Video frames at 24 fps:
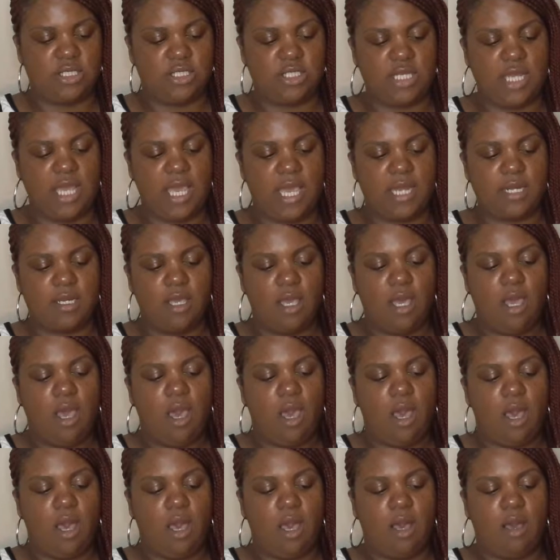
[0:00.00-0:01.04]
chat.
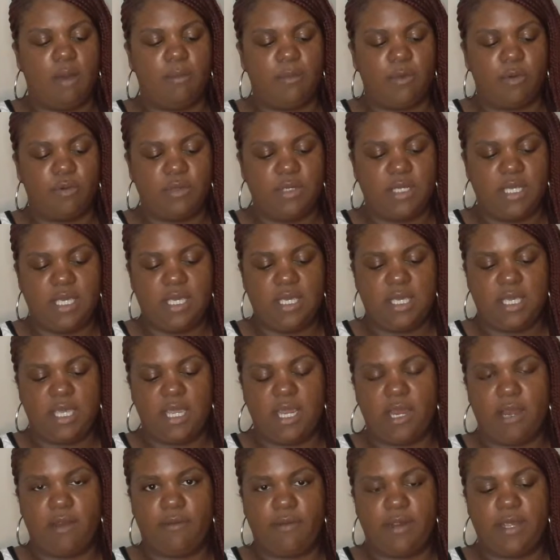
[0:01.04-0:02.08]
Monique,
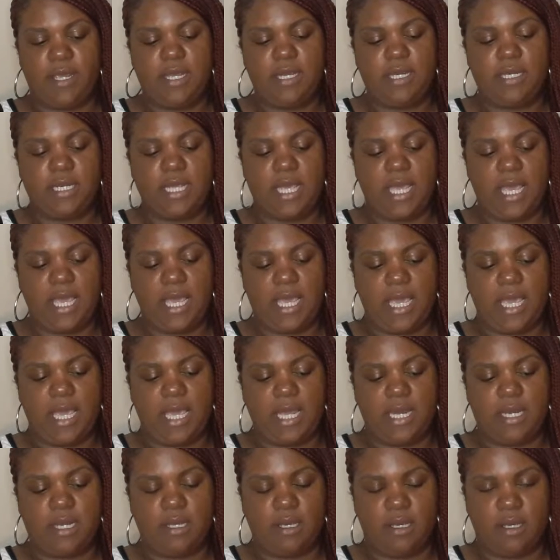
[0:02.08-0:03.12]
Karen,
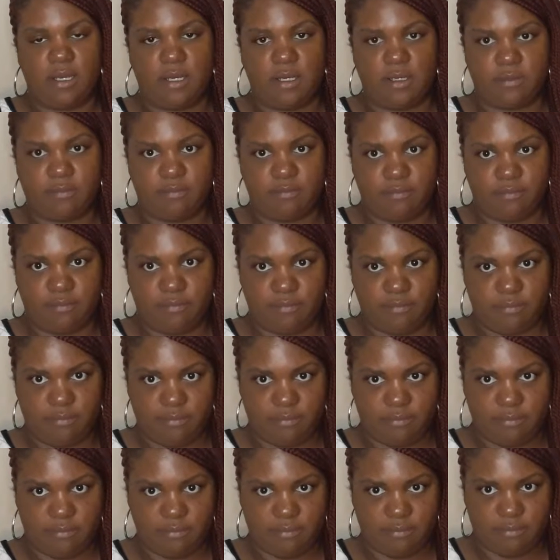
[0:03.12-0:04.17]
and
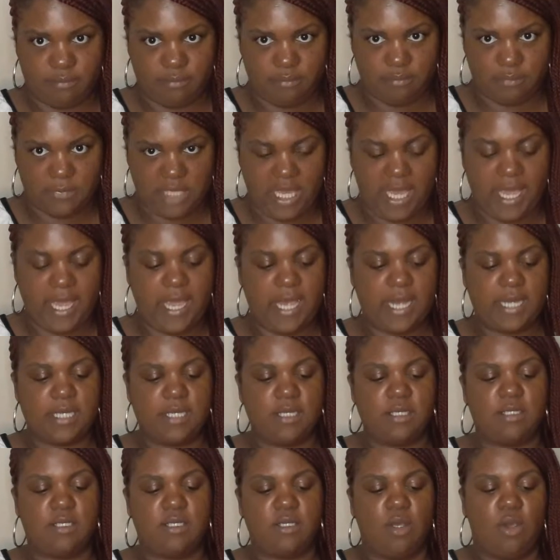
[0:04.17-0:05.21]

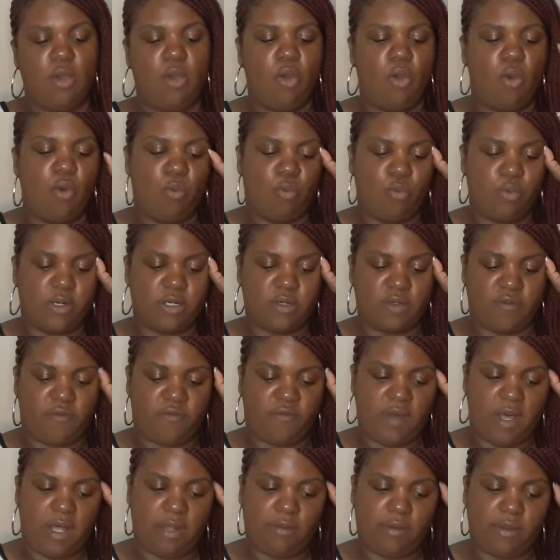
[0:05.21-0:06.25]
Candace were
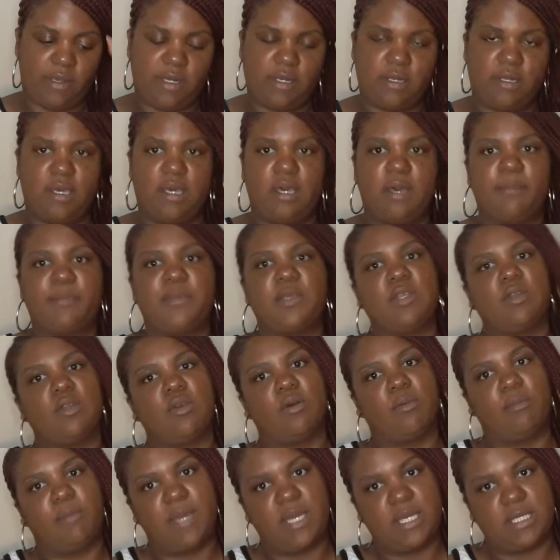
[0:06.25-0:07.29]
following up,
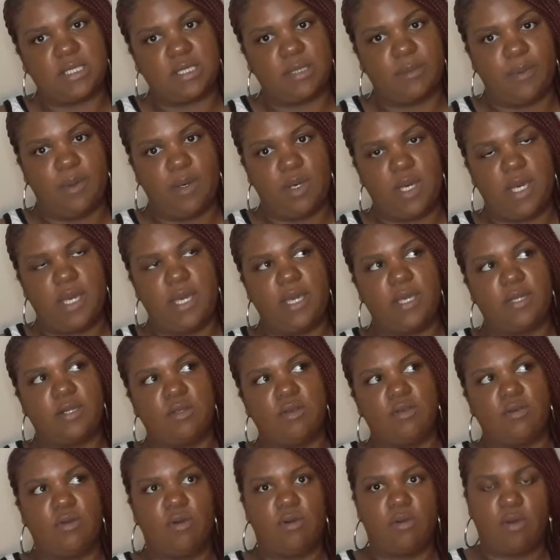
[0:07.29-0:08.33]
based upon,
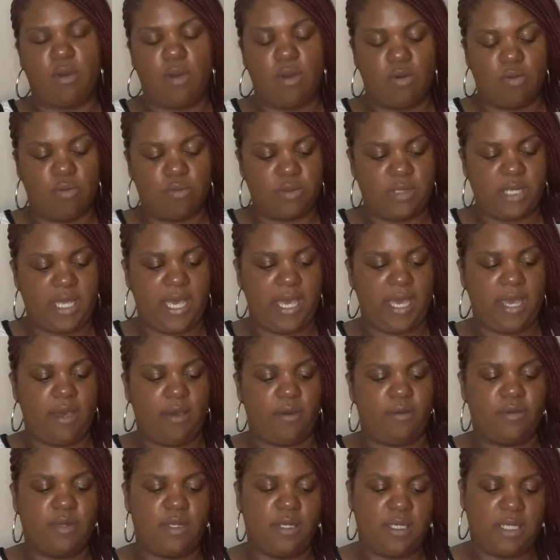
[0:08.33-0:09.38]
the hold
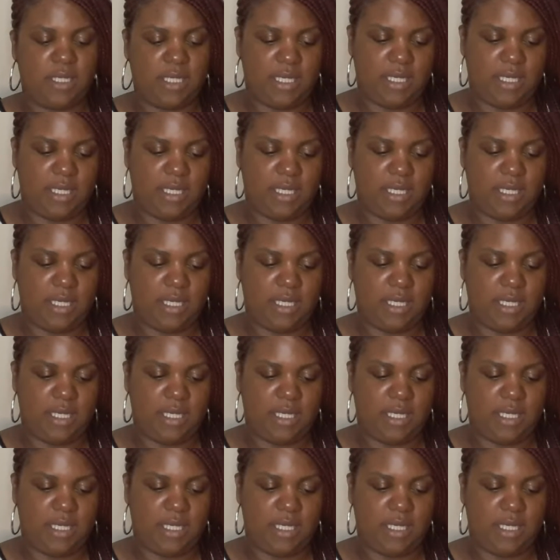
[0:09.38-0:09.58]
down and